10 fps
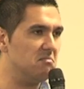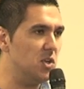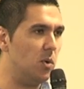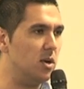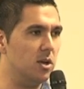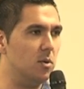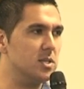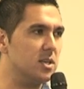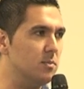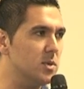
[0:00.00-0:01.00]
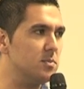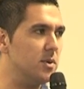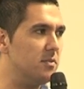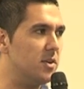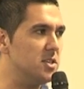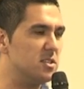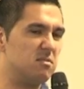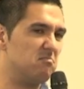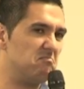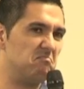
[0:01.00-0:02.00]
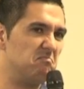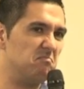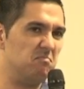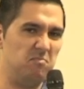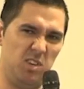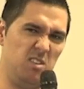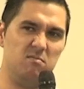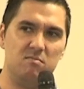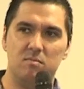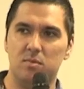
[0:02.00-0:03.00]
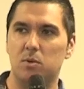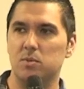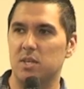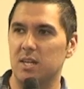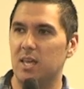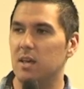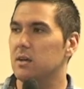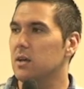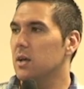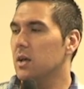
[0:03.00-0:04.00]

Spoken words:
you know what, no one's going to miss me if I just, no one's going to care.